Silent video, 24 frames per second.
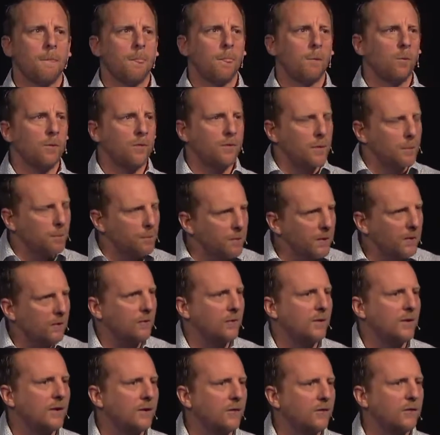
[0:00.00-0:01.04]
with the
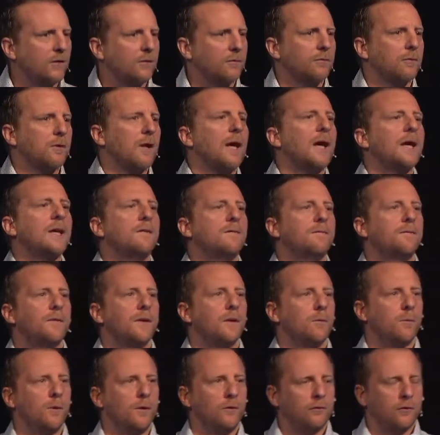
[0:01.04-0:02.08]
busyness of life
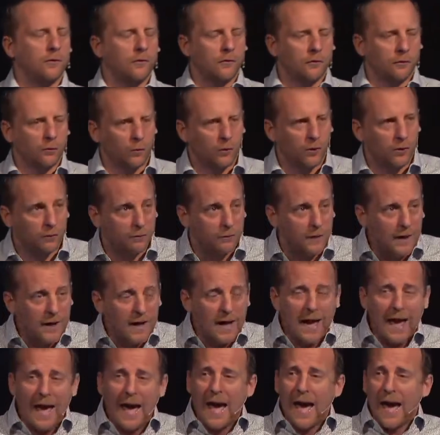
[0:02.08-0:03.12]
that we just sort of
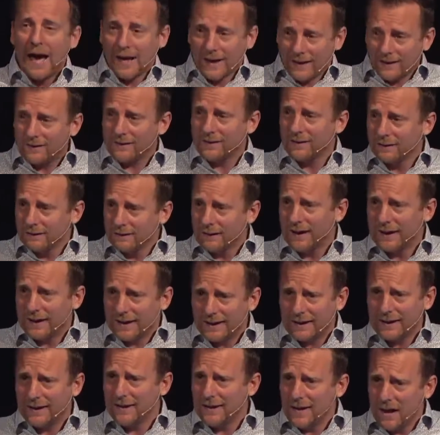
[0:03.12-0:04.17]
act
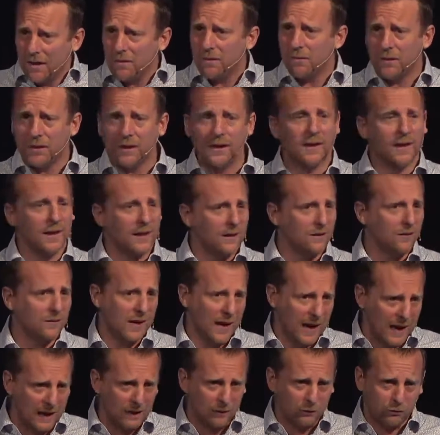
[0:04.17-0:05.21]
like nothing has
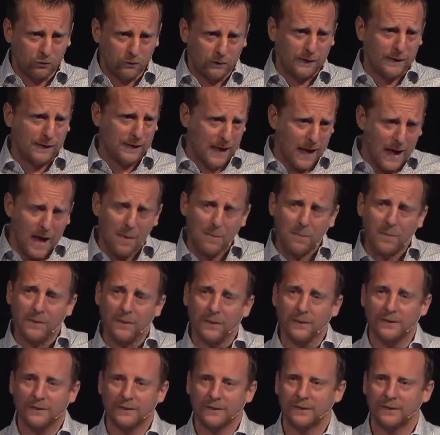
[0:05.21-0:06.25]
actually happened.